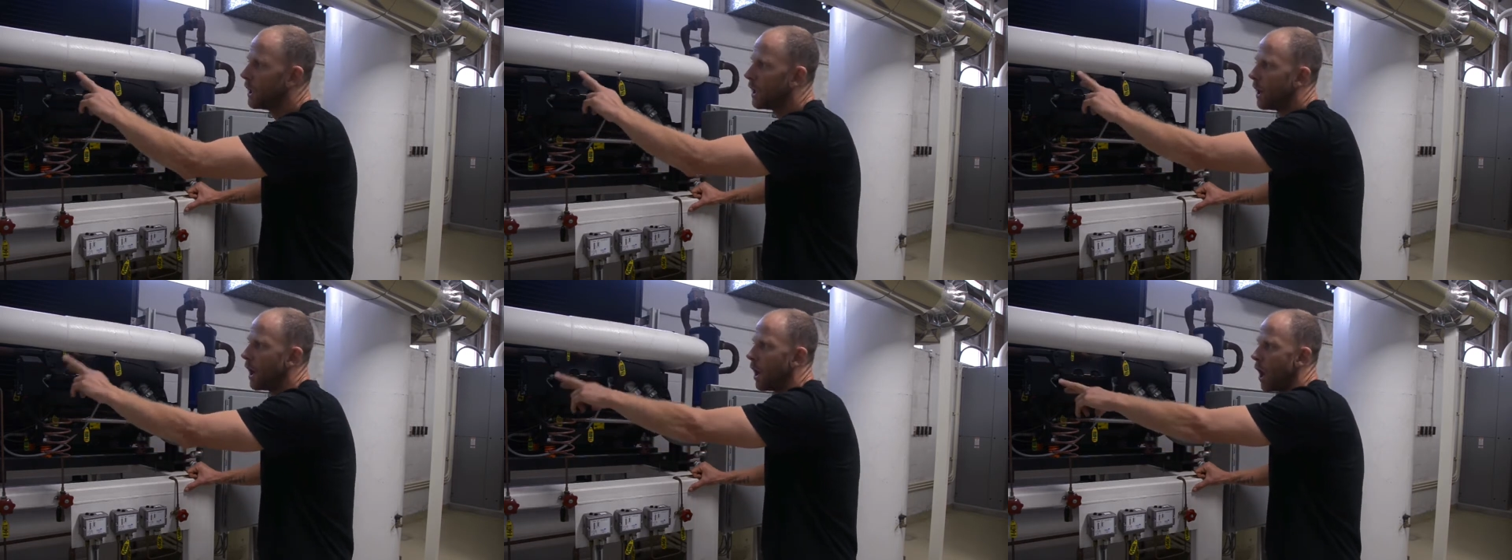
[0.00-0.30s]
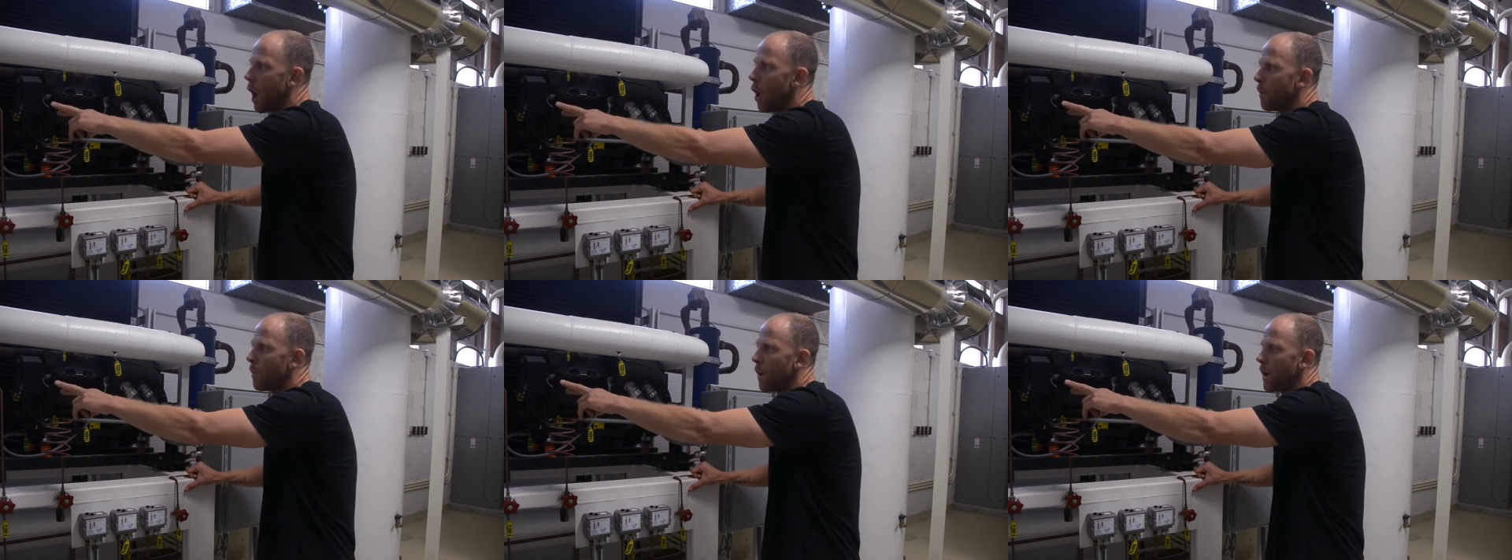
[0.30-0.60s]
a
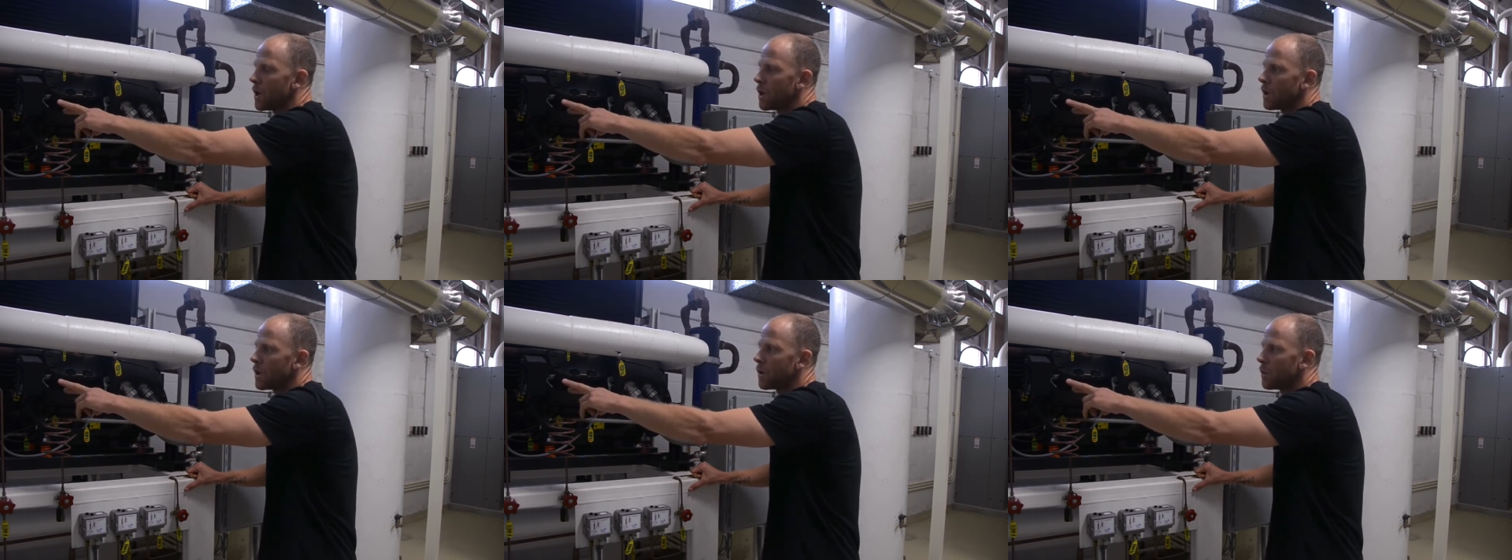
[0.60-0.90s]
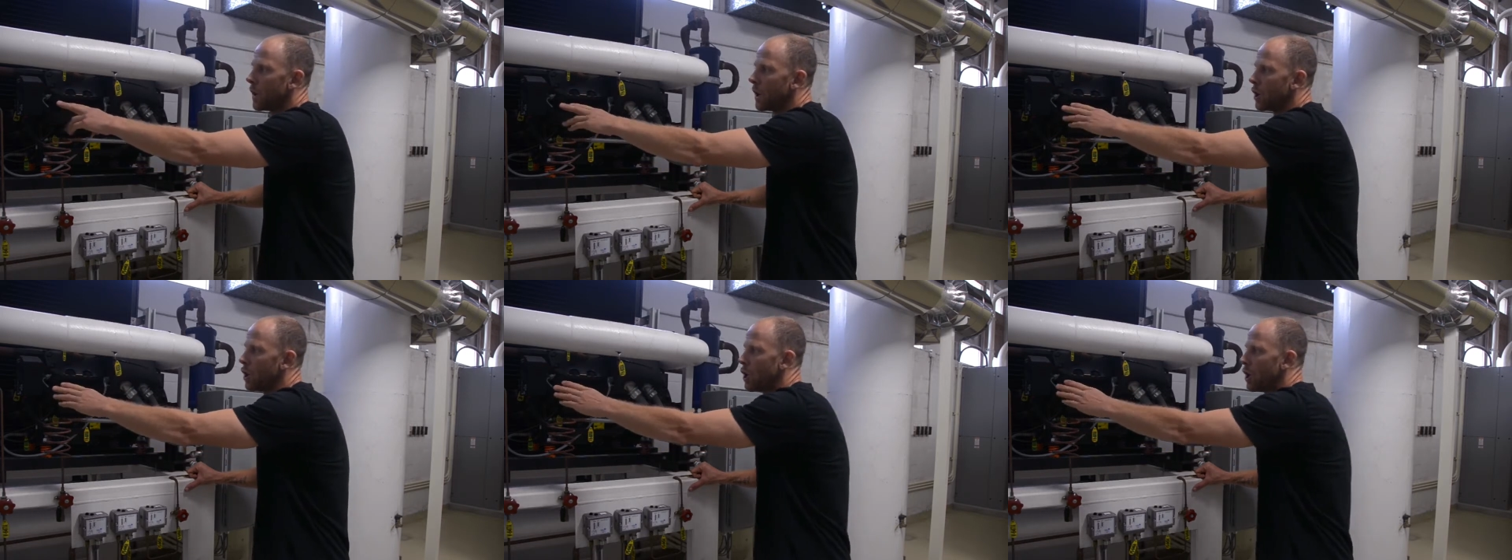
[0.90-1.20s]
low pressure
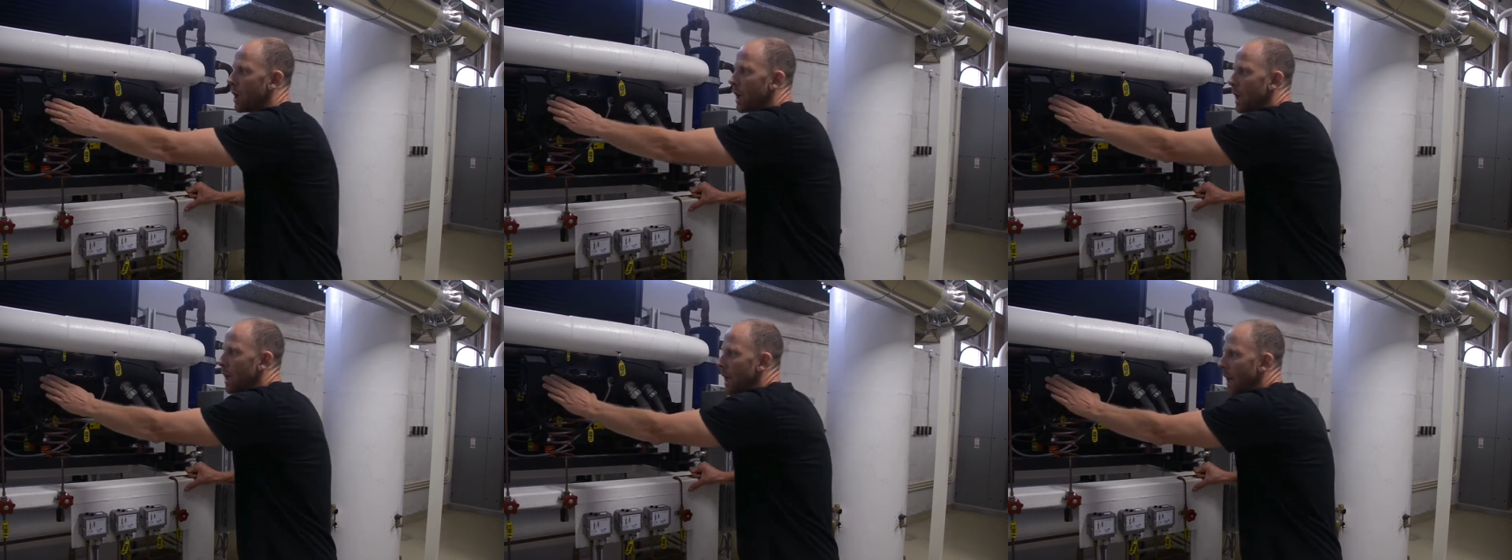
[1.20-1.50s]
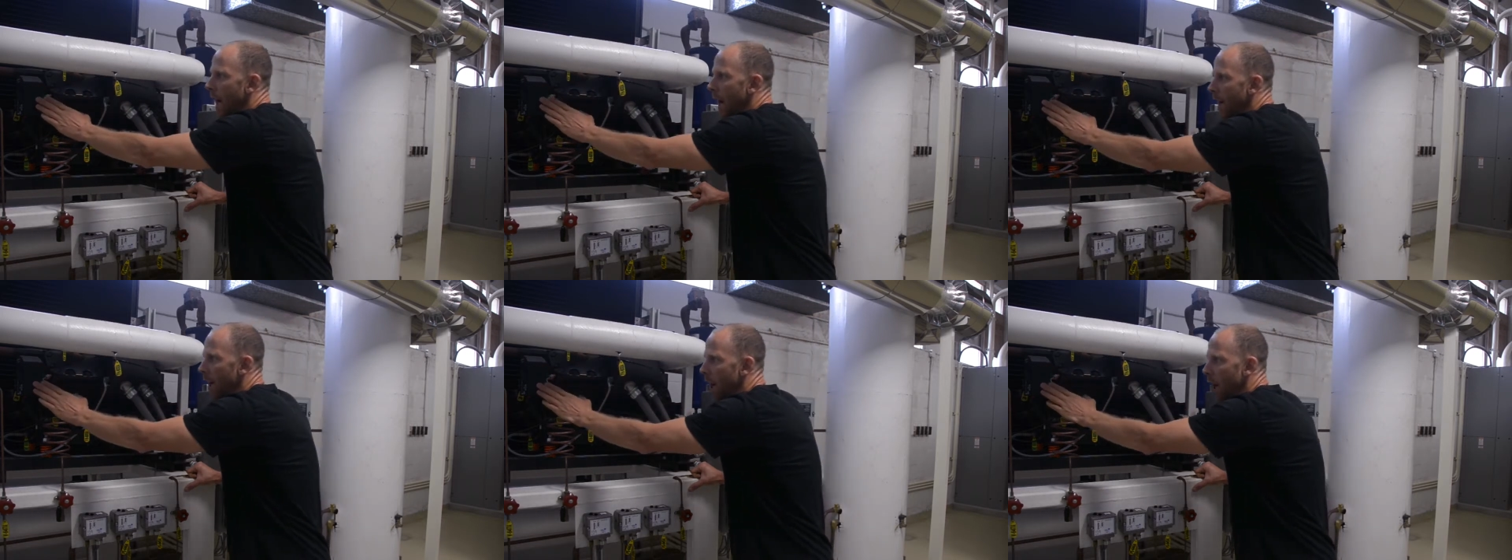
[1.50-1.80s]
switch,
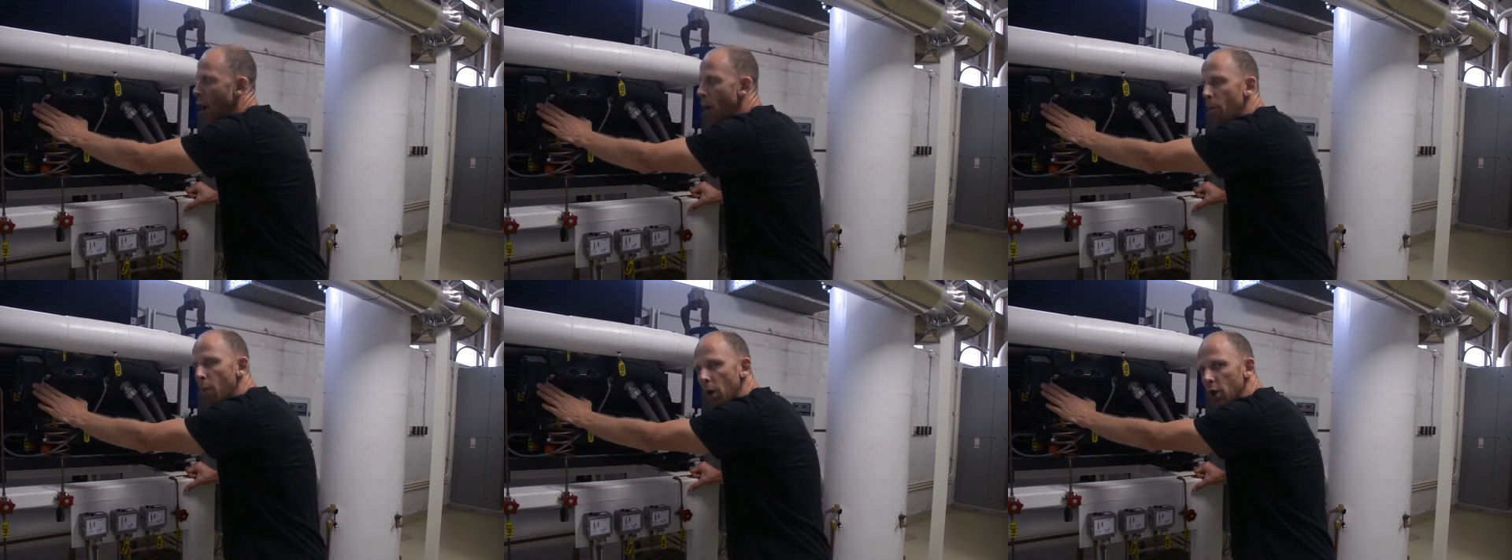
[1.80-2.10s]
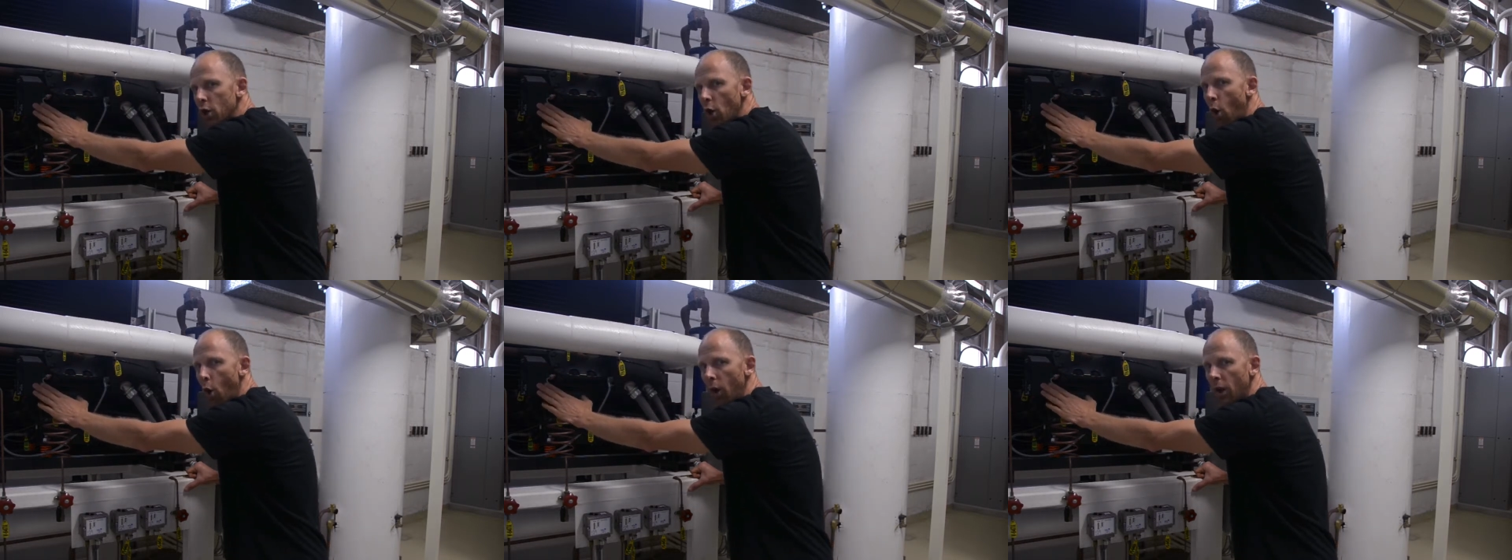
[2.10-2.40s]
and a low
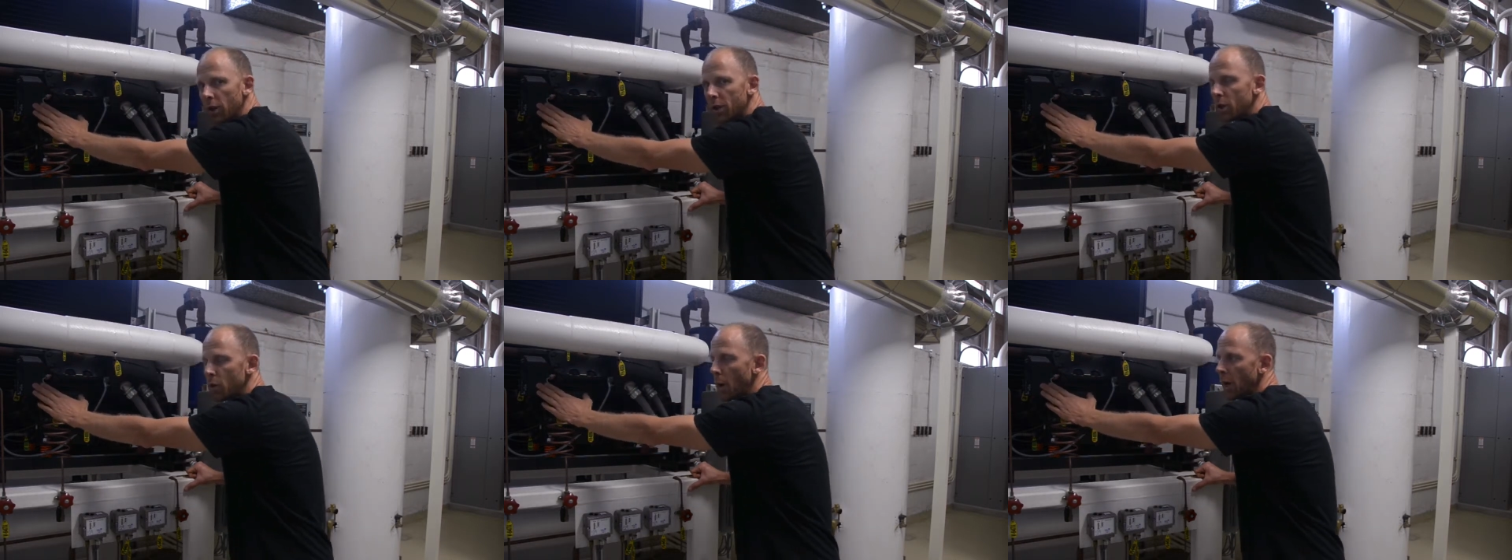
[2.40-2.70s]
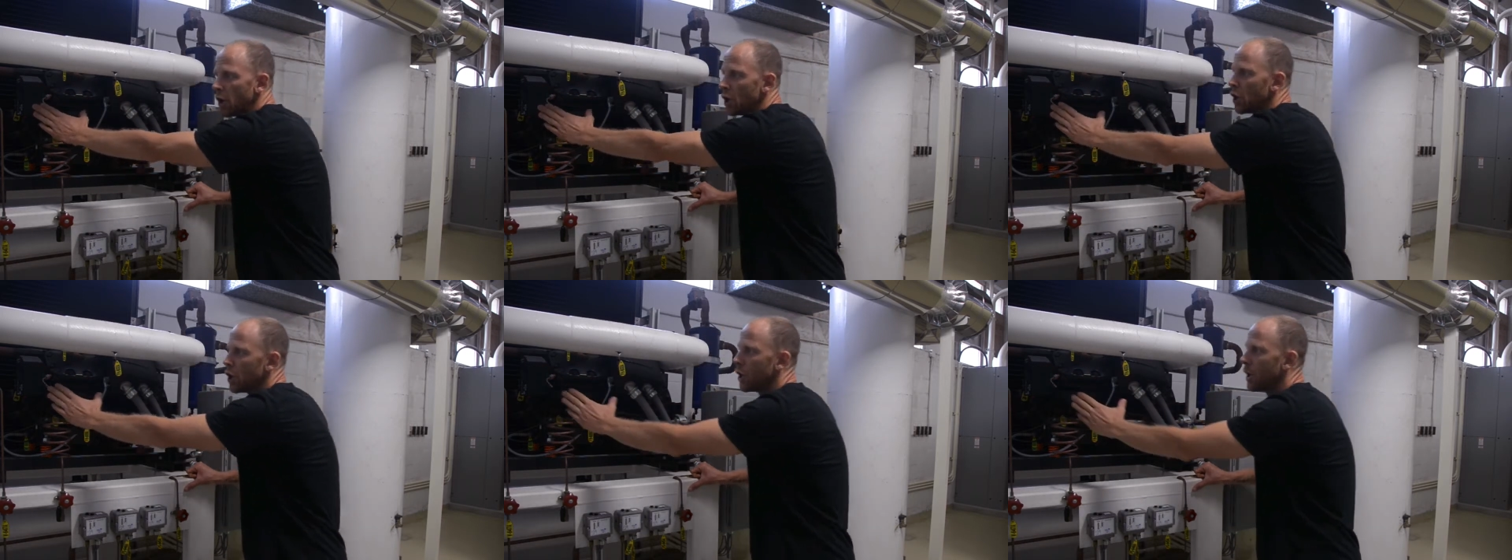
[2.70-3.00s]
pressure oil
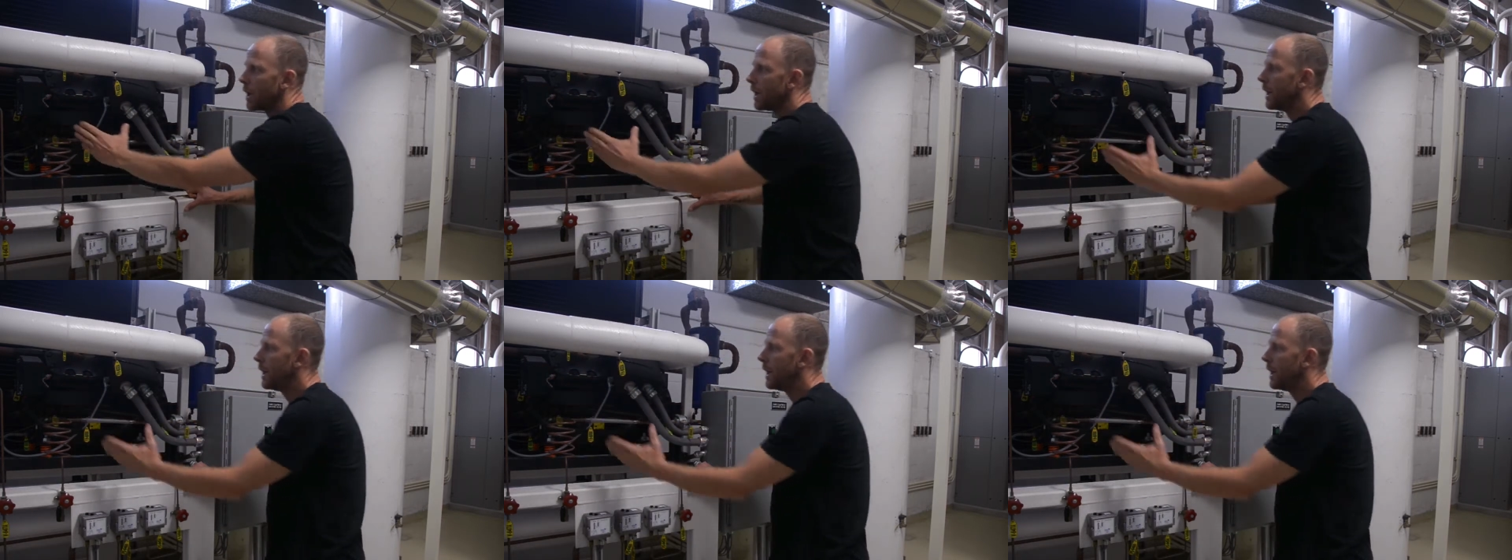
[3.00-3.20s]
switch.